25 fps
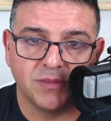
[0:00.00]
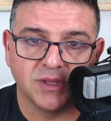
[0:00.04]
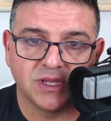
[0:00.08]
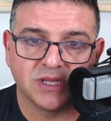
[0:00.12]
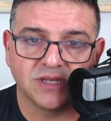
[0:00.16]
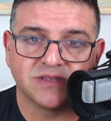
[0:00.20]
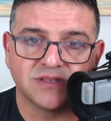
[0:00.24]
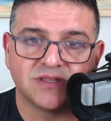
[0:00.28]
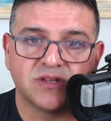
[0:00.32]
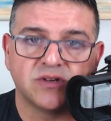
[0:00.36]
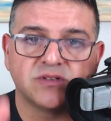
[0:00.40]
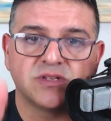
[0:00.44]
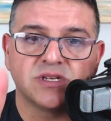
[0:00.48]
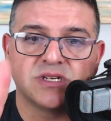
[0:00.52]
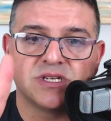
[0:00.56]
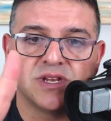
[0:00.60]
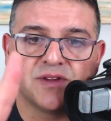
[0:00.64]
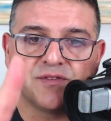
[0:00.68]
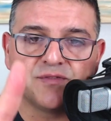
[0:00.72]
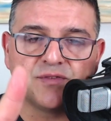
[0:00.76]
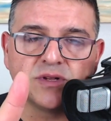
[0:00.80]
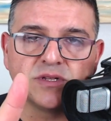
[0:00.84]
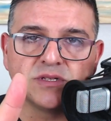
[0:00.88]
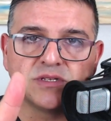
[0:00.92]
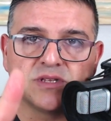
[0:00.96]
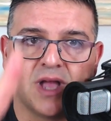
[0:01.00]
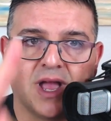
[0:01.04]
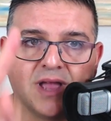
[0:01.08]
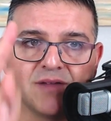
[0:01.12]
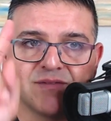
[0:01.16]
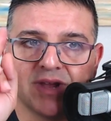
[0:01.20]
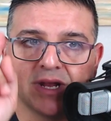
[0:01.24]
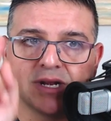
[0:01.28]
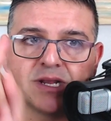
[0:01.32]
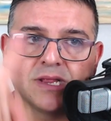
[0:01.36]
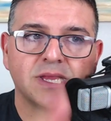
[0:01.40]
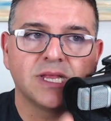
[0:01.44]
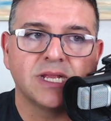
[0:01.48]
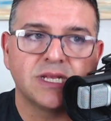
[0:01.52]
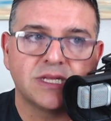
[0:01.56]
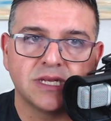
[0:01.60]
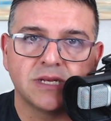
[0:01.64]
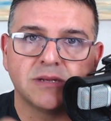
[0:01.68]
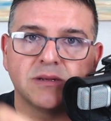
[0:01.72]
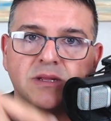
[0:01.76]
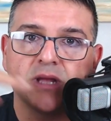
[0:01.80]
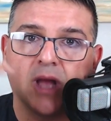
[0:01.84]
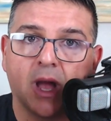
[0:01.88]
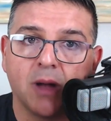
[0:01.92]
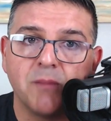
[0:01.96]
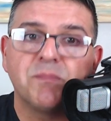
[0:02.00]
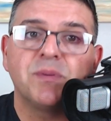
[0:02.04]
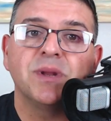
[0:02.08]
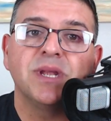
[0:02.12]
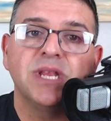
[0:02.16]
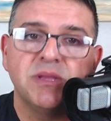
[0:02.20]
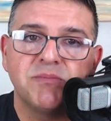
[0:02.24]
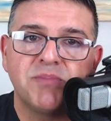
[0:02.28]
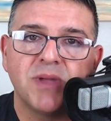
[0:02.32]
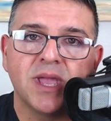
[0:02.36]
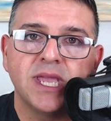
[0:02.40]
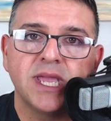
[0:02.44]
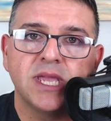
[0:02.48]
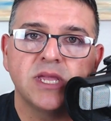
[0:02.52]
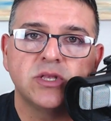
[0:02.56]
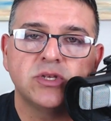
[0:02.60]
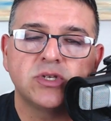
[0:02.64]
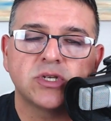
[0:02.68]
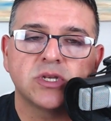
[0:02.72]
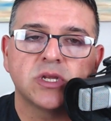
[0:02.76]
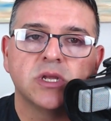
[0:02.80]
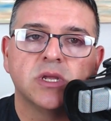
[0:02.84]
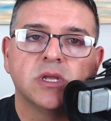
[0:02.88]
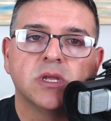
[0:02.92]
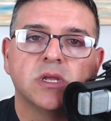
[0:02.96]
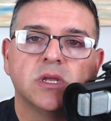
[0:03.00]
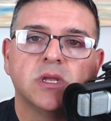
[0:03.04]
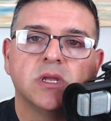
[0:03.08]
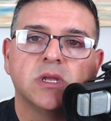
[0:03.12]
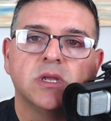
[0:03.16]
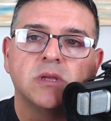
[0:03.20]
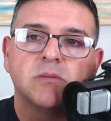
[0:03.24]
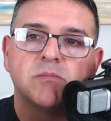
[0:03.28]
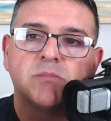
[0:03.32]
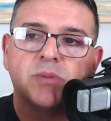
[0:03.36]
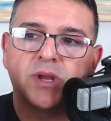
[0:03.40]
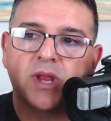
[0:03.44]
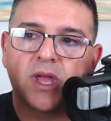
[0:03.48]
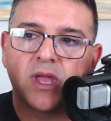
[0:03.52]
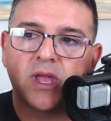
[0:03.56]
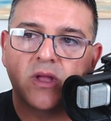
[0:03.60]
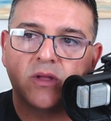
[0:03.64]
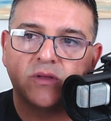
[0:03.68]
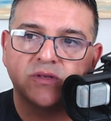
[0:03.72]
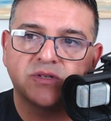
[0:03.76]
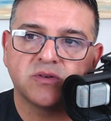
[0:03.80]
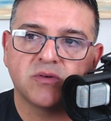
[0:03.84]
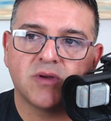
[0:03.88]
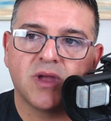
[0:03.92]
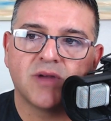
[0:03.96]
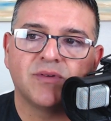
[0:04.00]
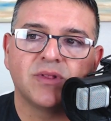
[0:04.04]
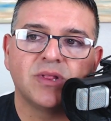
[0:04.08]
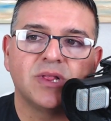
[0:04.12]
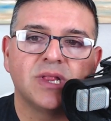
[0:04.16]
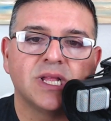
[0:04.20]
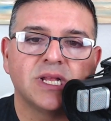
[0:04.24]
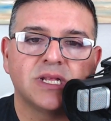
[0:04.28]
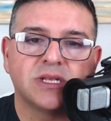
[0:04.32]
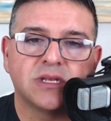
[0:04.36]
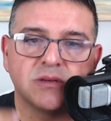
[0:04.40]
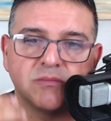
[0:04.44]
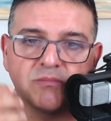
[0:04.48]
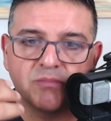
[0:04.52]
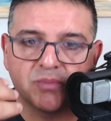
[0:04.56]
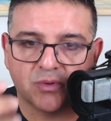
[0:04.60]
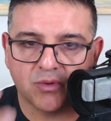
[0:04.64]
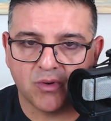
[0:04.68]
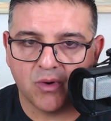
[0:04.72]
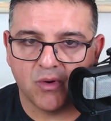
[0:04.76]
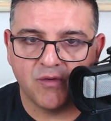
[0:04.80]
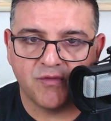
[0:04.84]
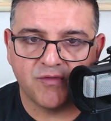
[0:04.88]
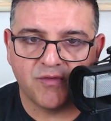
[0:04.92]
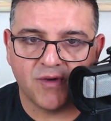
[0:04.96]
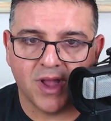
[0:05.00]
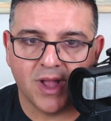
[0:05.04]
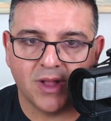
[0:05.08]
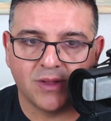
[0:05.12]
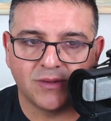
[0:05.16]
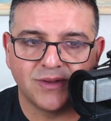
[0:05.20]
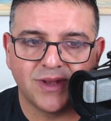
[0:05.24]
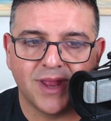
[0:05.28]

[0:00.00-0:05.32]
Because there's a difference. I've got a LinkedIn company page, but I also have a LinkedIn profile.